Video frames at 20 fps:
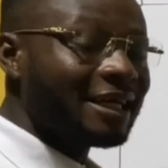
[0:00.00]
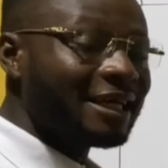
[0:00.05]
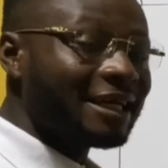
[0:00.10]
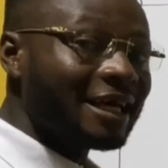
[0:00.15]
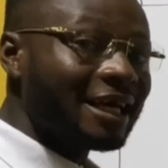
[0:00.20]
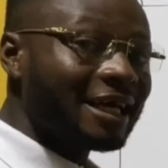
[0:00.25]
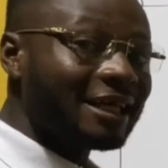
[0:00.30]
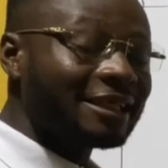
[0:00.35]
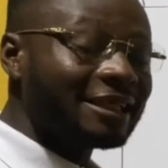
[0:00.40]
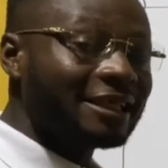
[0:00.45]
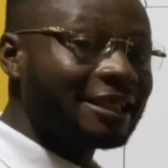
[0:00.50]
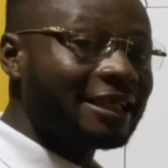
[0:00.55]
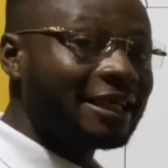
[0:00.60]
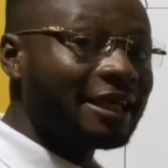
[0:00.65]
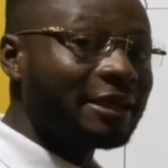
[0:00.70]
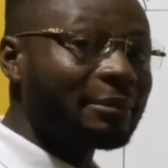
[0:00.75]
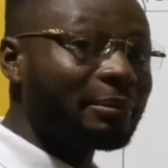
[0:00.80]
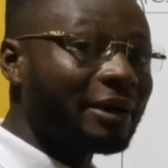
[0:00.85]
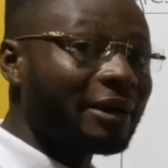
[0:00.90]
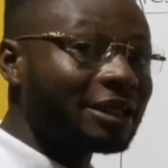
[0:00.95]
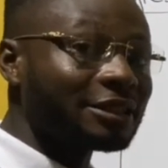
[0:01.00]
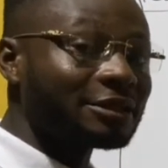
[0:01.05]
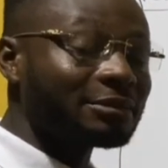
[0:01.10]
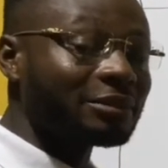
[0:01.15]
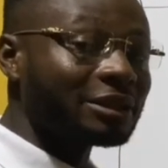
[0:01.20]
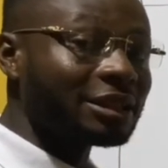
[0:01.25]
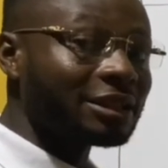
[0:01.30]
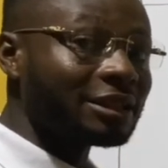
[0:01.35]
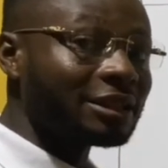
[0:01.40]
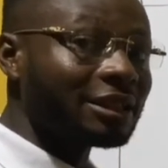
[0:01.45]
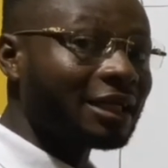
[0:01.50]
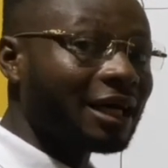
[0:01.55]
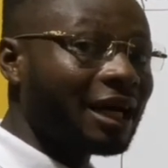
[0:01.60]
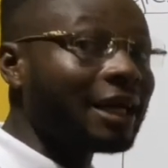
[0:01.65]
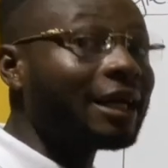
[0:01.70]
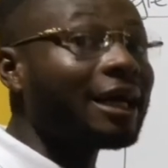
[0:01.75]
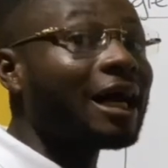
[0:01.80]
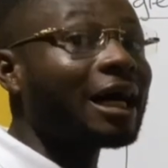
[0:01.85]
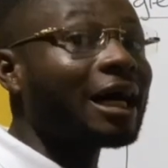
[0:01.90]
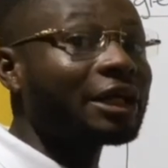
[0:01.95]
then it must be
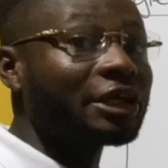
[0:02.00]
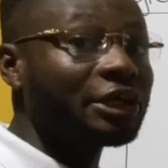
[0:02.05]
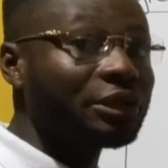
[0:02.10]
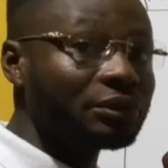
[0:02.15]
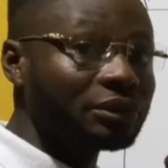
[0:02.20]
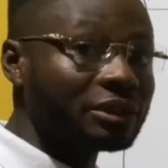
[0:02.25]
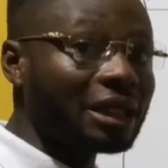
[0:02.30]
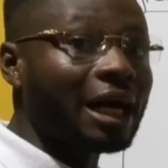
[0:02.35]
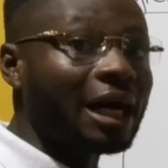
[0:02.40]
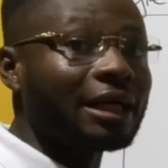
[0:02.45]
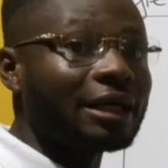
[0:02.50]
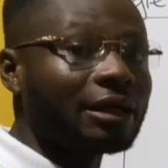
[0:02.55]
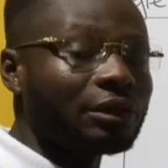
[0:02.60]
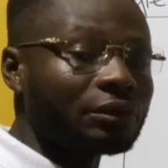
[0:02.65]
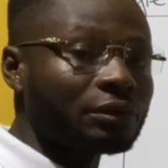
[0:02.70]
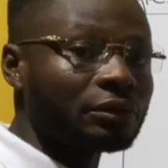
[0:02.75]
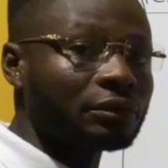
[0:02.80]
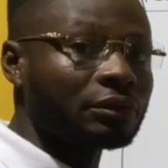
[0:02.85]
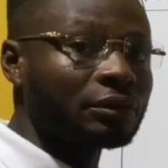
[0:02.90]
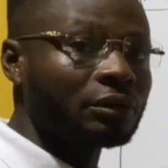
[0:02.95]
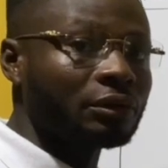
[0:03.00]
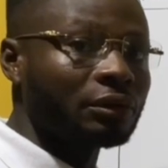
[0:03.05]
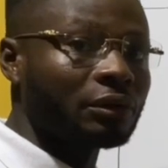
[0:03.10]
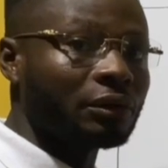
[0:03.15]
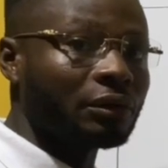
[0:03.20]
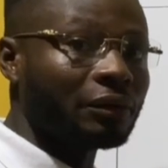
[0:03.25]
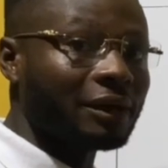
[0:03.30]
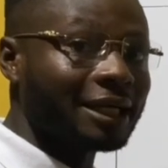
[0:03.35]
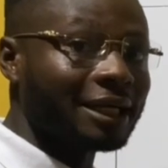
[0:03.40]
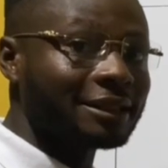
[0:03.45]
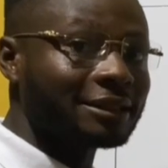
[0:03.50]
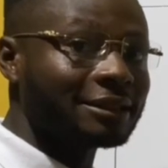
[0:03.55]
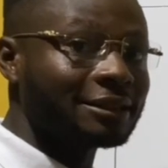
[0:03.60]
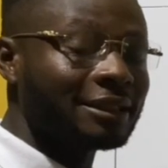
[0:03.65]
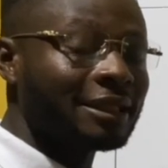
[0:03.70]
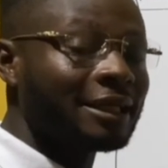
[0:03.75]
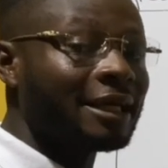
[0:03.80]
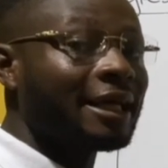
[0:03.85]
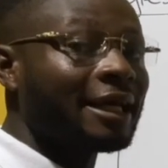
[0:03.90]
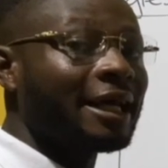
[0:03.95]
an acute angle, right?
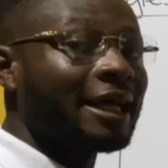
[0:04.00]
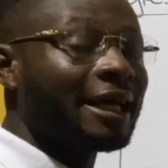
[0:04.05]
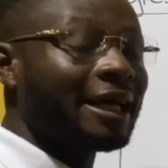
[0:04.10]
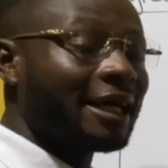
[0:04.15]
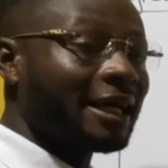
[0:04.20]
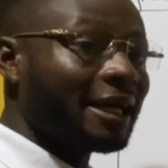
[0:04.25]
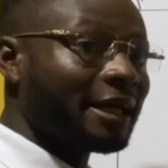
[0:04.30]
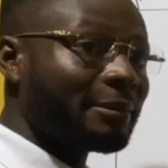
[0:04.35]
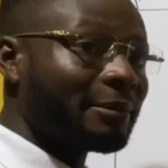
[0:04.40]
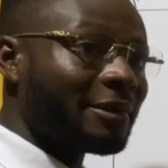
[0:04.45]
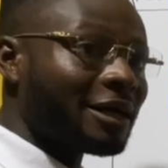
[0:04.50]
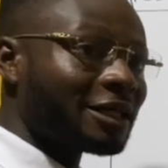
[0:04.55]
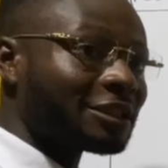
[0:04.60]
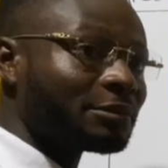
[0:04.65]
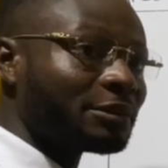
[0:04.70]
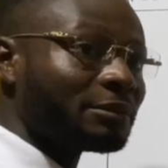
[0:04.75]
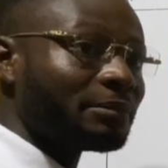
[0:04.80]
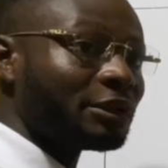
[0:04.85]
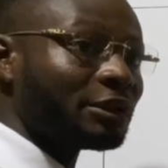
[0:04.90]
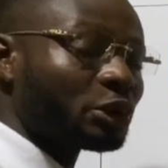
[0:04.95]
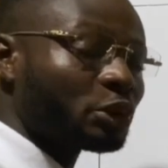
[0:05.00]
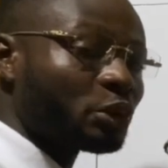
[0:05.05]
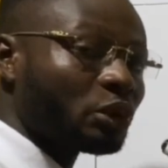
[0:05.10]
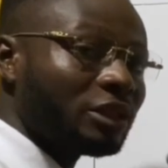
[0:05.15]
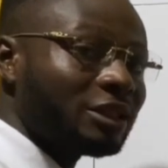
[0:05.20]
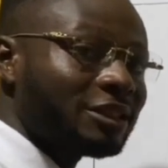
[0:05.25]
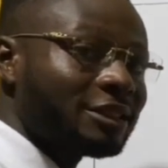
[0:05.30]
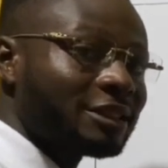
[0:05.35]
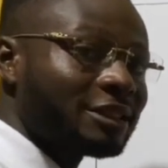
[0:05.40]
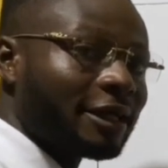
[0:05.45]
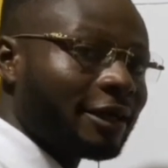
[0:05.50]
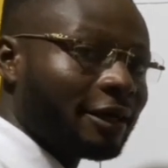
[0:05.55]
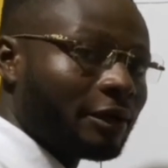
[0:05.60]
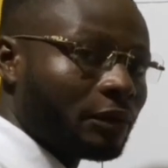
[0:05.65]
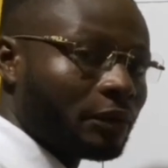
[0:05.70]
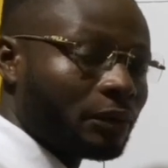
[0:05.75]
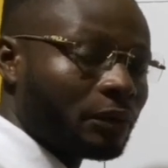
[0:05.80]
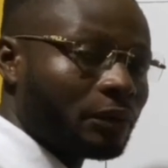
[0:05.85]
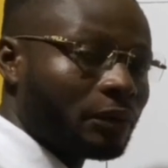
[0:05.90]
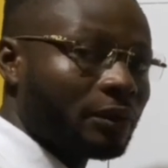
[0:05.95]
It must be between
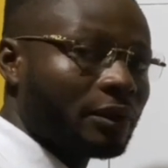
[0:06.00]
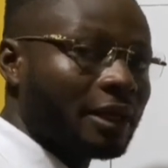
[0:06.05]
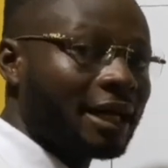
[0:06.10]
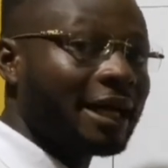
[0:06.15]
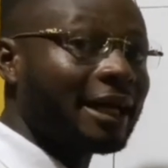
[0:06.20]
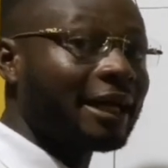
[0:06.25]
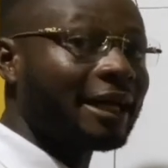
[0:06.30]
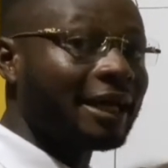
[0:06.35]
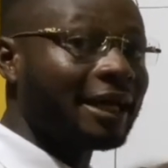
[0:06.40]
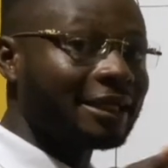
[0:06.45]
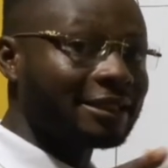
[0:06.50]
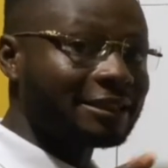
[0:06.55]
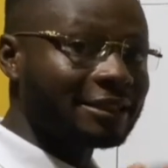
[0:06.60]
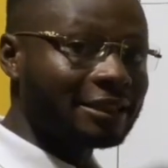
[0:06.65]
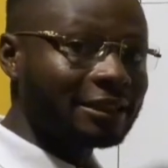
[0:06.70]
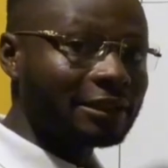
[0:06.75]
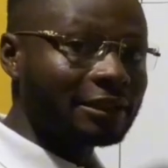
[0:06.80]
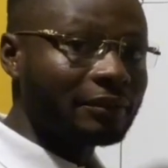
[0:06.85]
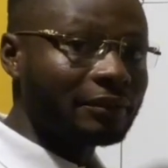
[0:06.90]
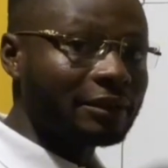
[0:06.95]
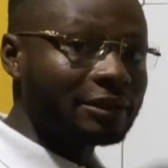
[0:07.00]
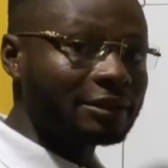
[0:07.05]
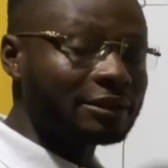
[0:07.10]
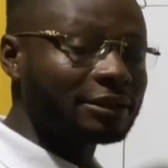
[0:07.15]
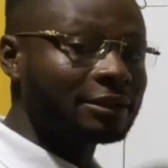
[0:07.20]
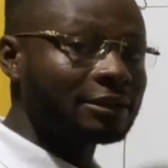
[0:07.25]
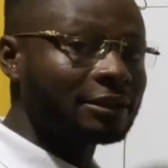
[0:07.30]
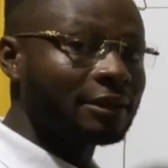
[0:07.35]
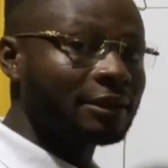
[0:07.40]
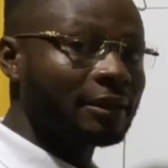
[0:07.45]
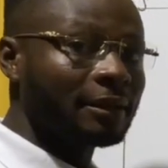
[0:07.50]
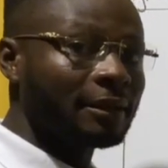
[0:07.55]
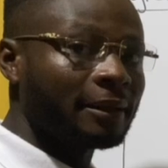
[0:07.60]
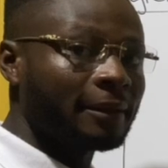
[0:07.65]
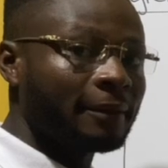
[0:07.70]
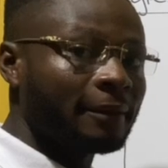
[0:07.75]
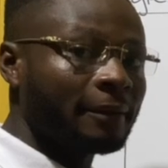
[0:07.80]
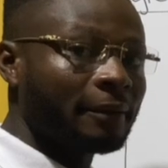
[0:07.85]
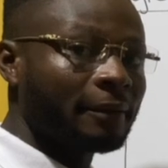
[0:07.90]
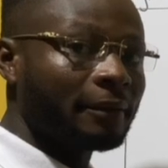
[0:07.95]
0 and 90 degrees,
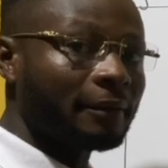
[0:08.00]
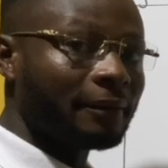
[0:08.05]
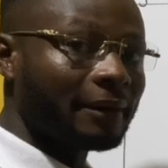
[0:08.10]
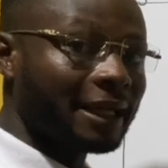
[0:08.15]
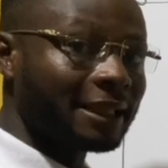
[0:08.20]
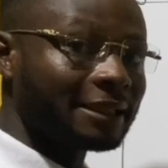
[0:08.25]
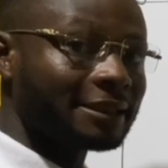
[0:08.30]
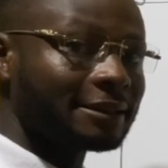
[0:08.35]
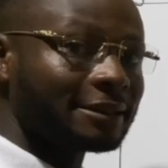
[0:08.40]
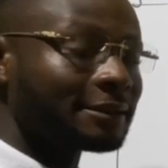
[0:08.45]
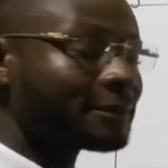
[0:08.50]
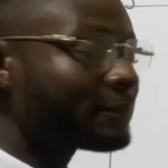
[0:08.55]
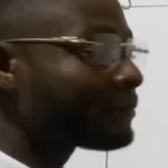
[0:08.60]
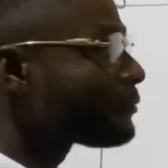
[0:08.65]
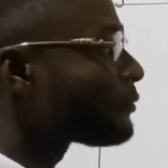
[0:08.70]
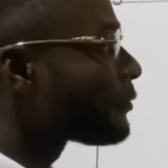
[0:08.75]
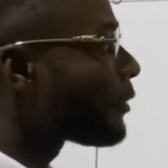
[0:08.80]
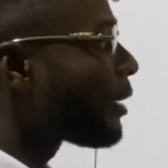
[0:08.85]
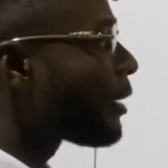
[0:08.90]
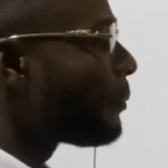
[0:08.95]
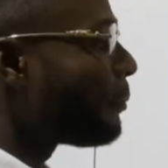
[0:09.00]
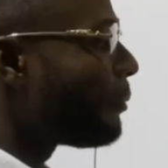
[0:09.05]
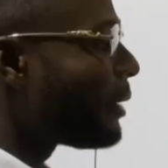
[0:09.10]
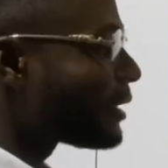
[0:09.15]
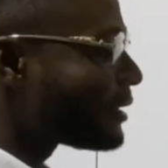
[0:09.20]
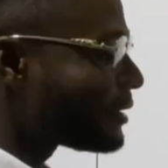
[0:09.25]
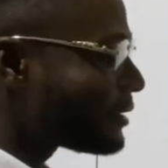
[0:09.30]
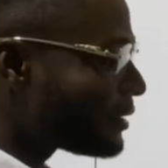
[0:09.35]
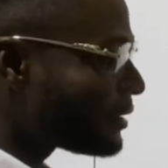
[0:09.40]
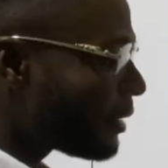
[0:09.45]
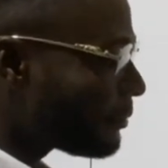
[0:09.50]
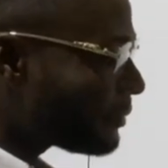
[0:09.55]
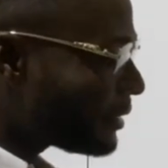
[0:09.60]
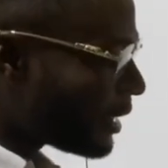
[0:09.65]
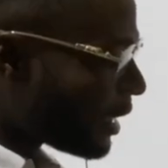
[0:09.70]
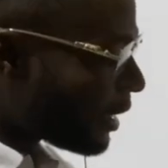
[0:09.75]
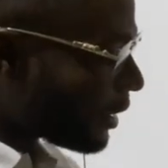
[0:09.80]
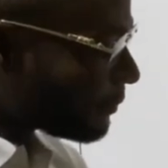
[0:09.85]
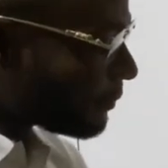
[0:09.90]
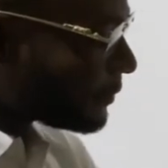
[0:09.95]
right? But
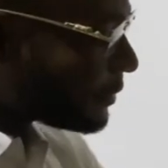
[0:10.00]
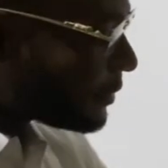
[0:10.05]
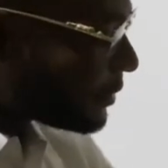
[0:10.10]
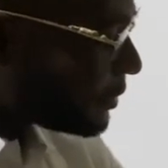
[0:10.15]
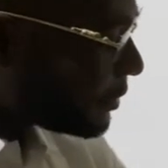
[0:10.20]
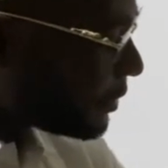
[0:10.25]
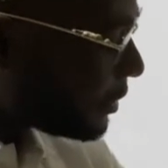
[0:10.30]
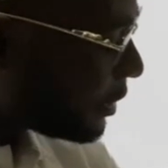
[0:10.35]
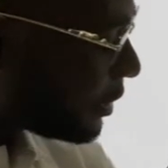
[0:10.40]
sometimes,